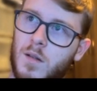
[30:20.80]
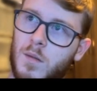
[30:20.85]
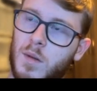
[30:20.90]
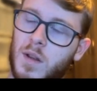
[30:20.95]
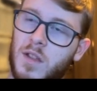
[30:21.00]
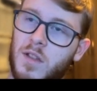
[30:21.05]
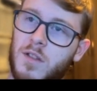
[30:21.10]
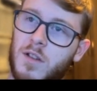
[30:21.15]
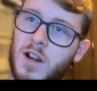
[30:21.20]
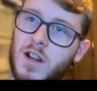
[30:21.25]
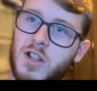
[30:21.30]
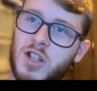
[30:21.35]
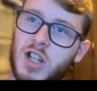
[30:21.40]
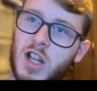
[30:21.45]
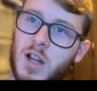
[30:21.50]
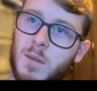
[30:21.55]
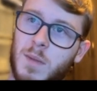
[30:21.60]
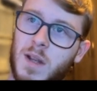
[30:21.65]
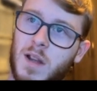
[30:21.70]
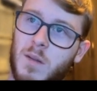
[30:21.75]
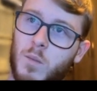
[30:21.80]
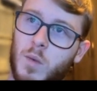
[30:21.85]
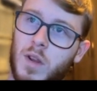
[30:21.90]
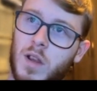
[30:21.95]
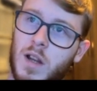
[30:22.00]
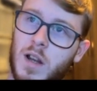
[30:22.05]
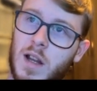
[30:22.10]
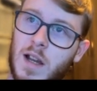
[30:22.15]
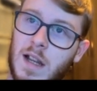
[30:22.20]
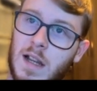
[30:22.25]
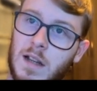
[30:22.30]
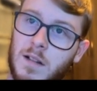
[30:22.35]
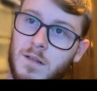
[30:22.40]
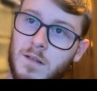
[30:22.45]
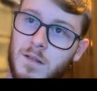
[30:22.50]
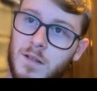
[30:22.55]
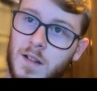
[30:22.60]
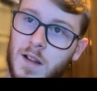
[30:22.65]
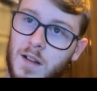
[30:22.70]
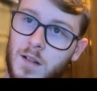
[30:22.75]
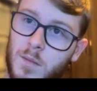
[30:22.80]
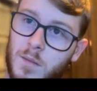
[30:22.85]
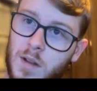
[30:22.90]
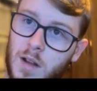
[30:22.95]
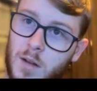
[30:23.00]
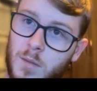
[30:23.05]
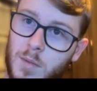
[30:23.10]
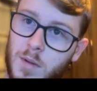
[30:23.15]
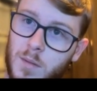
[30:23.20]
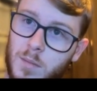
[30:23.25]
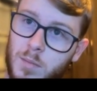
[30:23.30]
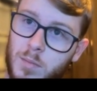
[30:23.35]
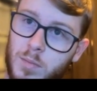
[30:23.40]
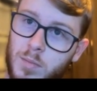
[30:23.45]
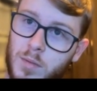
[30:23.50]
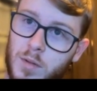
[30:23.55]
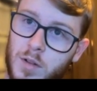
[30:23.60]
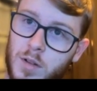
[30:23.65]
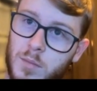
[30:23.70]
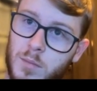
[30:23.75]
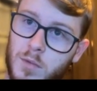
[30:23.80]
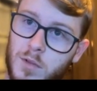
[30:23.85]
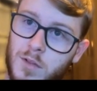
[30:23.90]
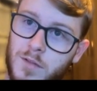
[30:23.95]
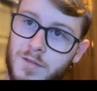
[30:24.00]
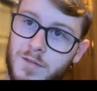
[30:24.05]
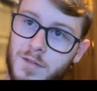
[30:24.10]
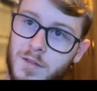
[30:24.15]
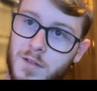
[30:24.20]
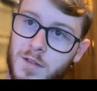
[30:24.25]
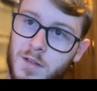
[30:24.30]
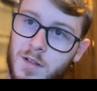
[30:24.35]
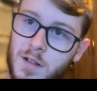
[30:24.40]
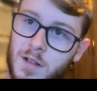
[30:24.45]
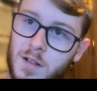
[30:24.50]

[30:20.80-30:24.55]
Or we can threaten checkmate and win the knight. That'll be a brilliant move.